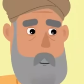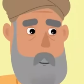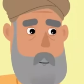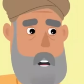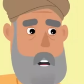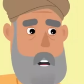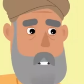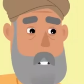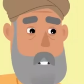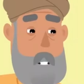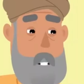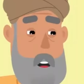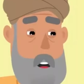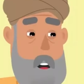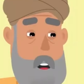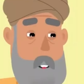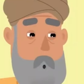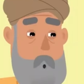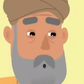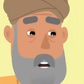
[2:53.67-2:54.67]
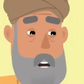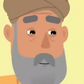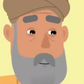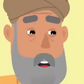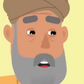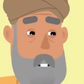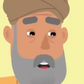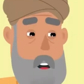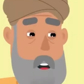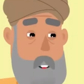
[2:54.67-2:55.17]
How do you like this
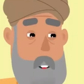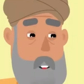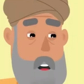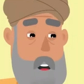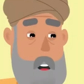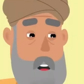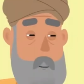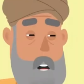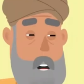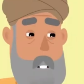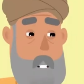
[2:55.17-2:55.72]
food, Bittu?